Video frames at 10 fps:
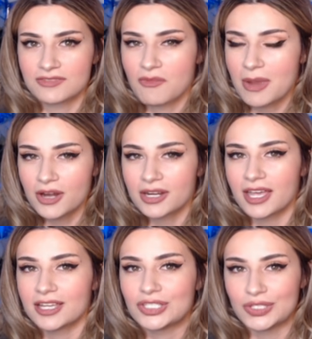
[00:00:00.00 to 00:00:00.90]
of
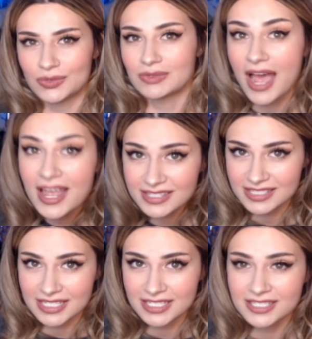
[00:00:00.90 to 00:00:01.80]
America to
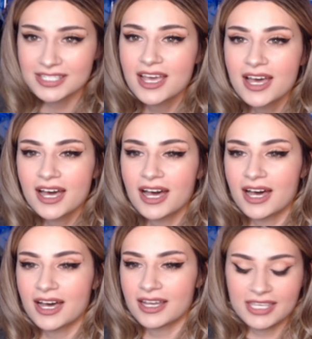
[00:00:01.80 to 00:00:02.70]
Nazis,
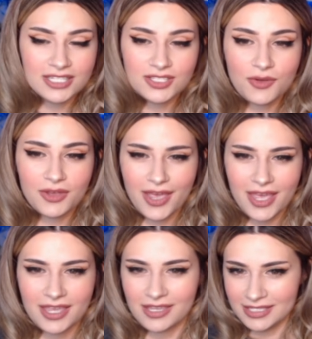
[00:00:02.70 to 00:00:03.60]
uh, he's
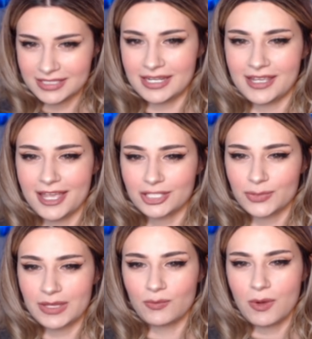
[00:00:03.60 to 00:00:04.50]
okay. He's getting
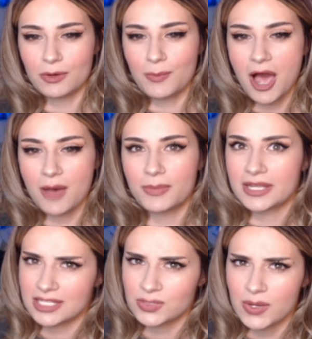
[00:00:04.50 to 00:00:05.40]
canceled by the woke mob, but
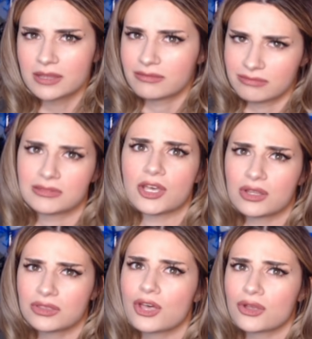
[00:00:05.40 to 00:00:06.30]
guess what?
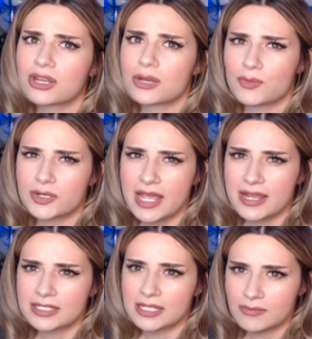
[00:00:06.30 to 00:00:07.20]
They're, they're going to
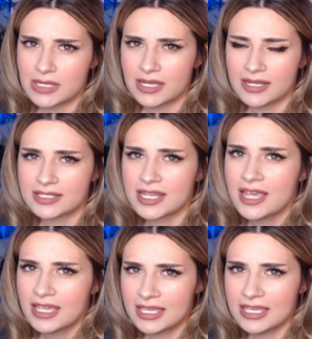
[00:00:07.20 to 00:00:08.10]
protect him because
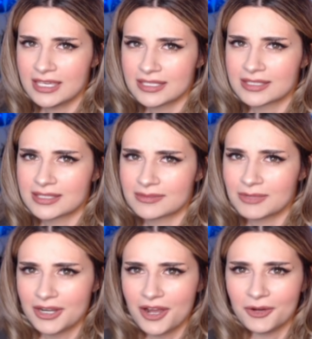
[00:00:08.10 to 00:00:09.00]
he is,
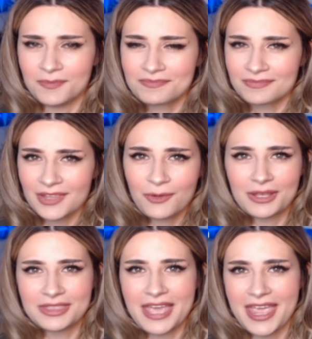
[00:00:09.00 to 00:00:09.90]
you know,
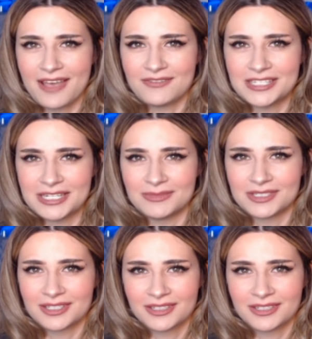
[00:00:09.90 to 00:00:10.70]
what they have deemed